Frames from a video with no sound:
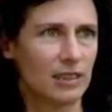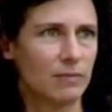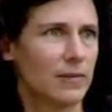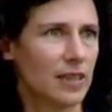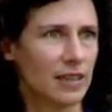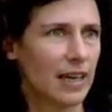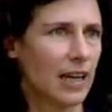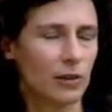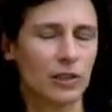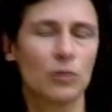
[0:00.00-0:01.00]
in, in the
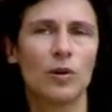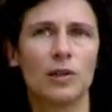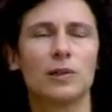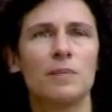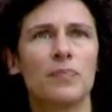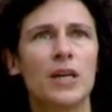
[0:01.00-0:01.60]
air and the water.